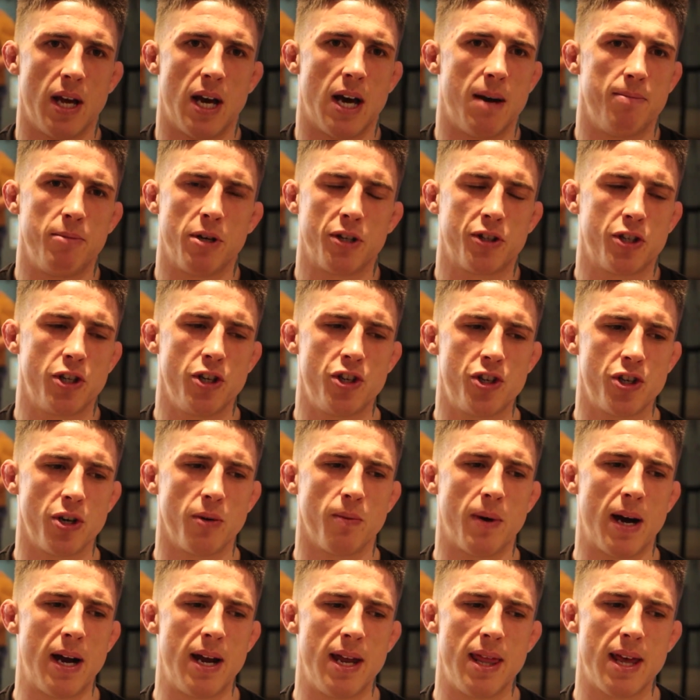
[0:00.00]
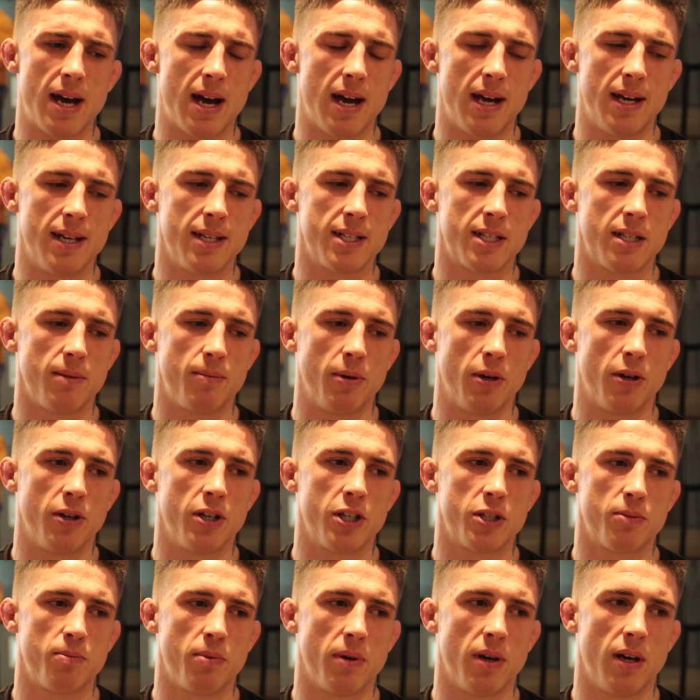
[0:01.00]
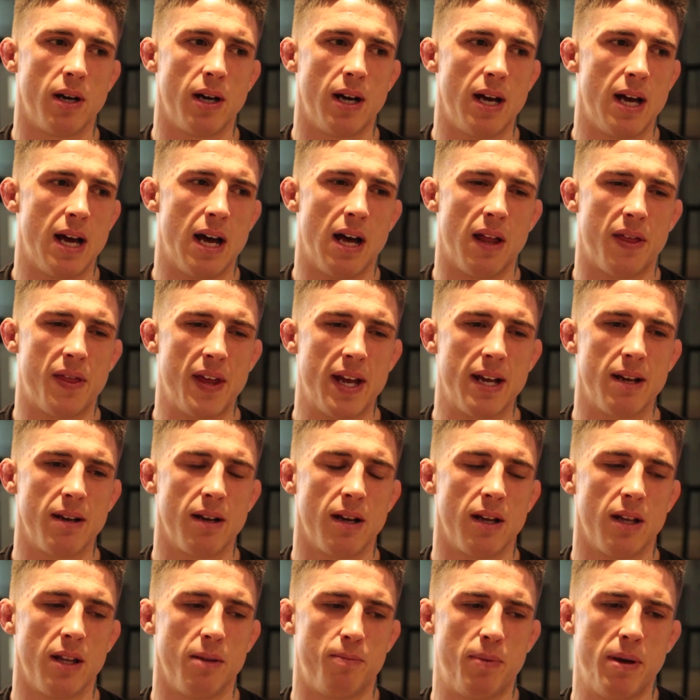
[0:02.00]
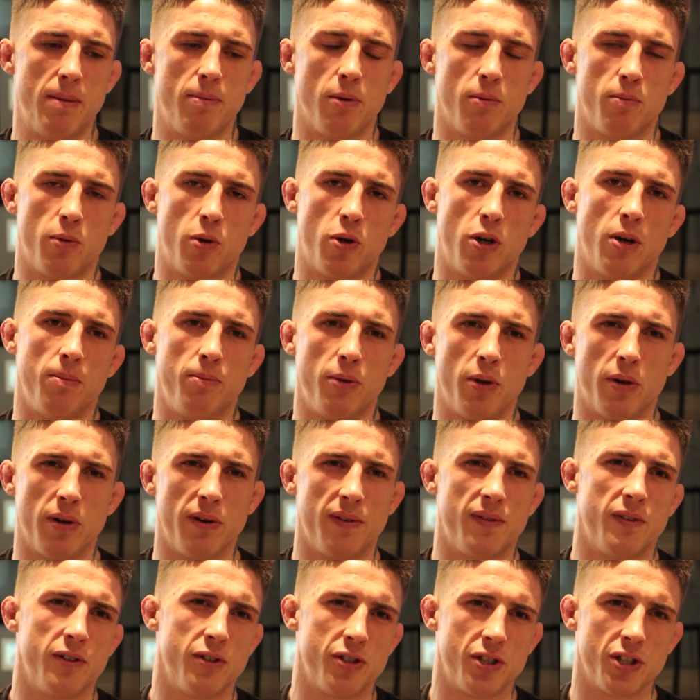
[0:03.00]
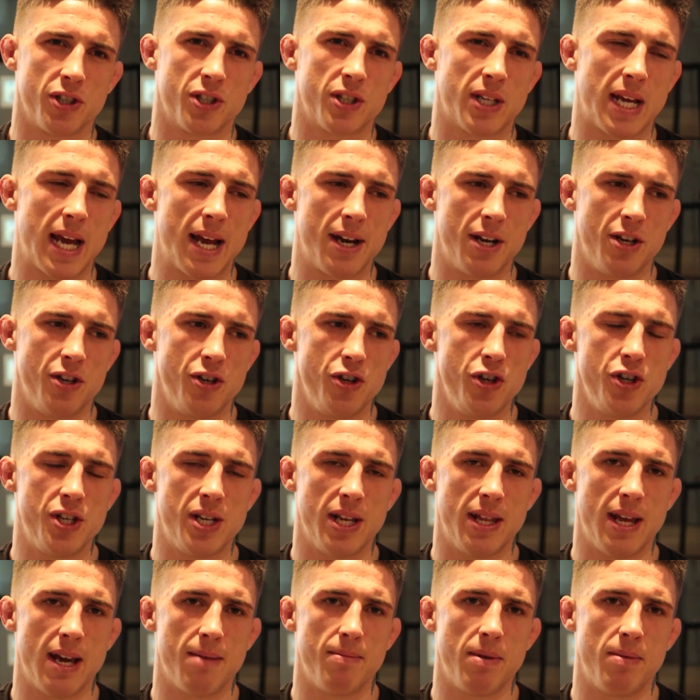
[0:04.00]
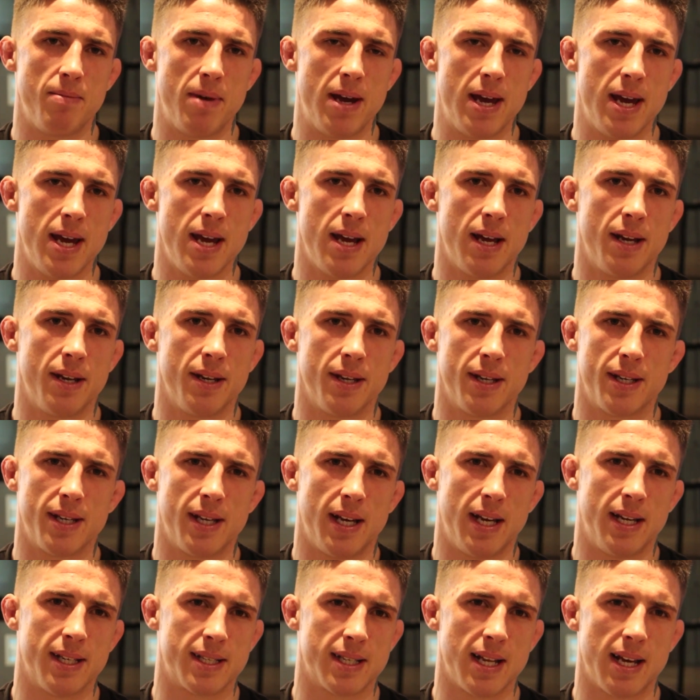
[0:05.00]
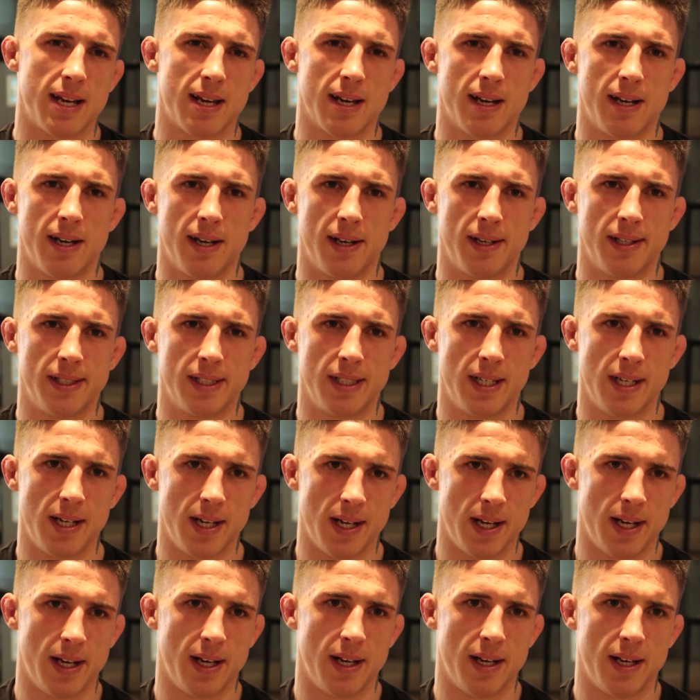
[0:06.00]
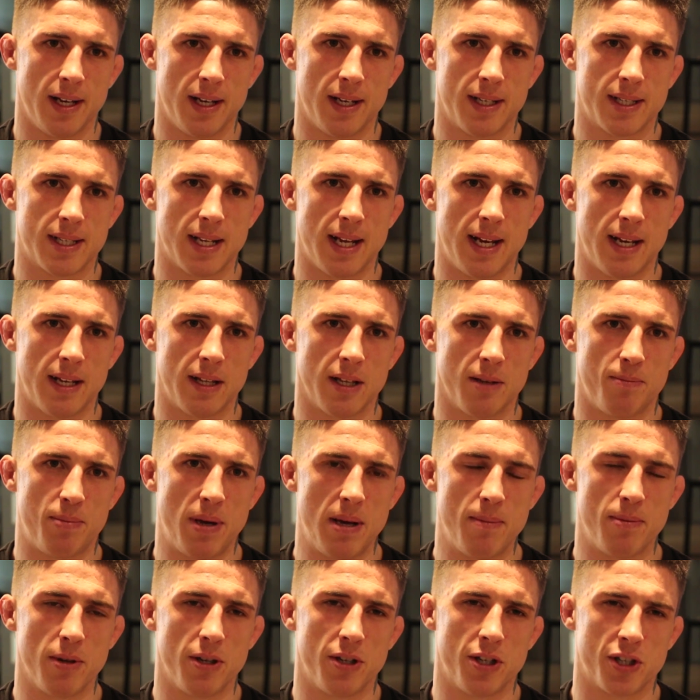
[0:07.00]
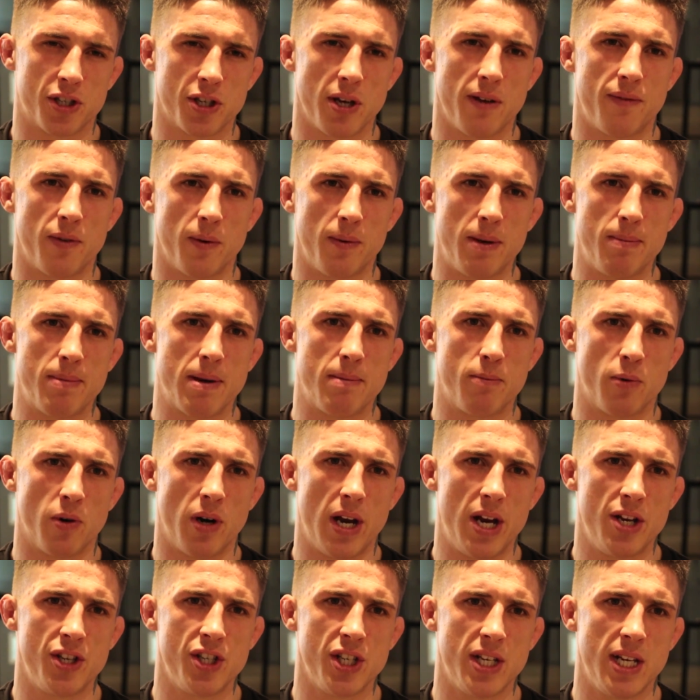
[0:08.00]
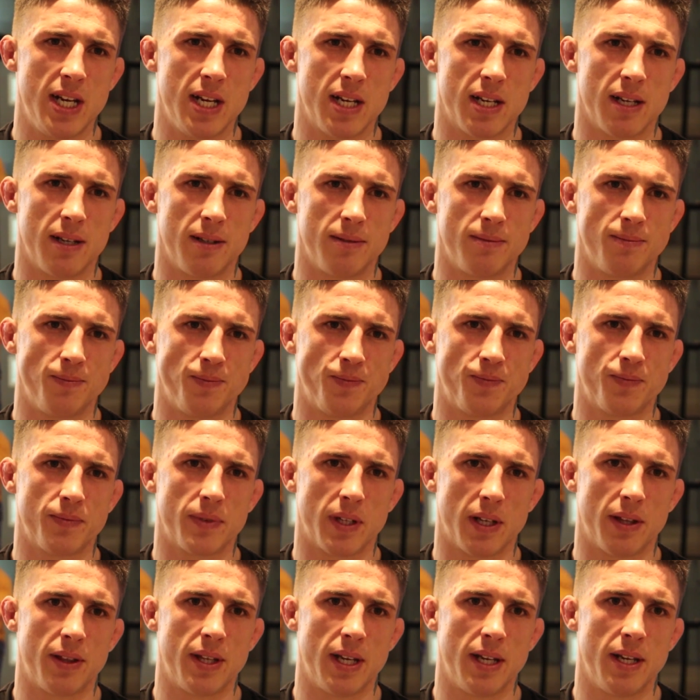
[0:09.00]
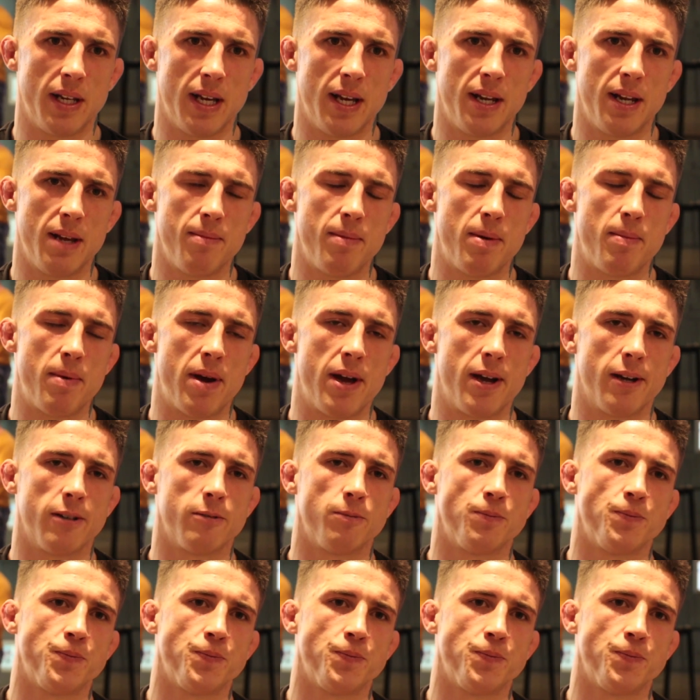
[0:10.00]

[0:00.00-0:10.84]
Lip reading: I'm not too sure why that is, to be honest, but I think the people more up north are just kind of new to the MMA, and it's like the people in the south are a wee bit more educated than in MMA.